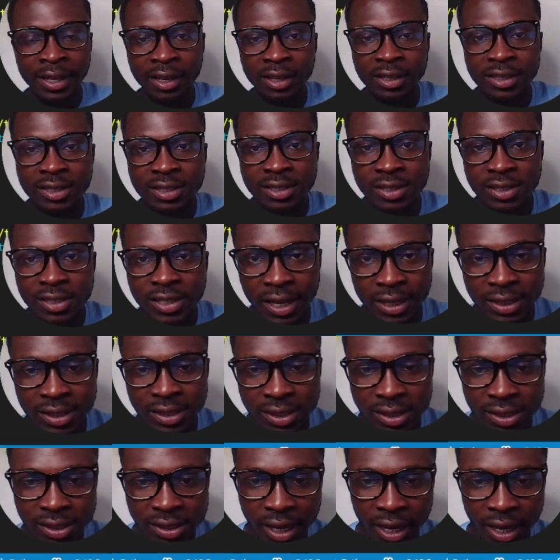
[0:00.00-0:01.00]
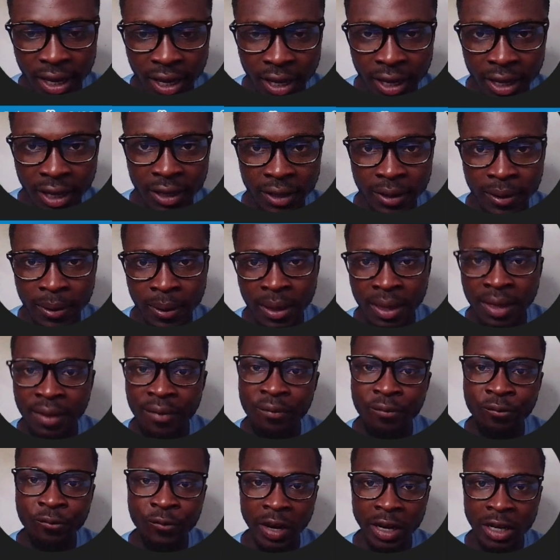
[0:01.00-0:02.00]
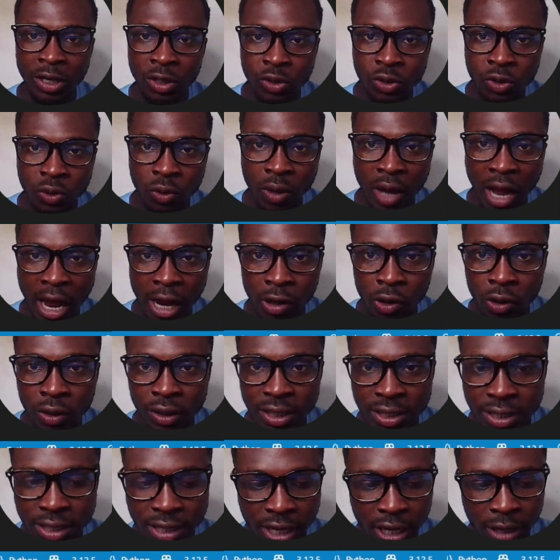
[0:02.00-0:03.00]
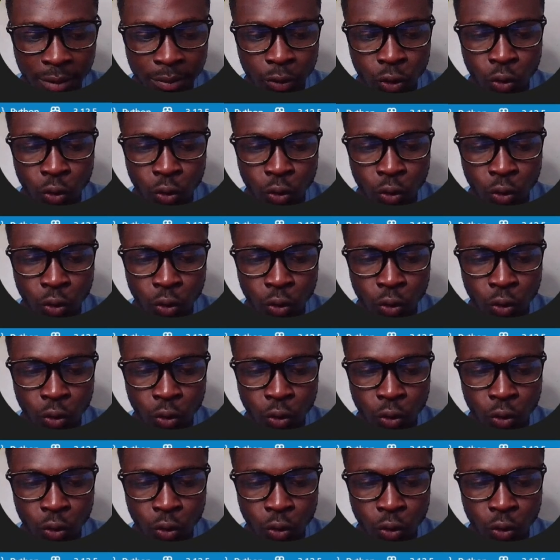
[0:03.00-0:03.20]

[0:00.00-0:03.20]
It checks say values are not the same.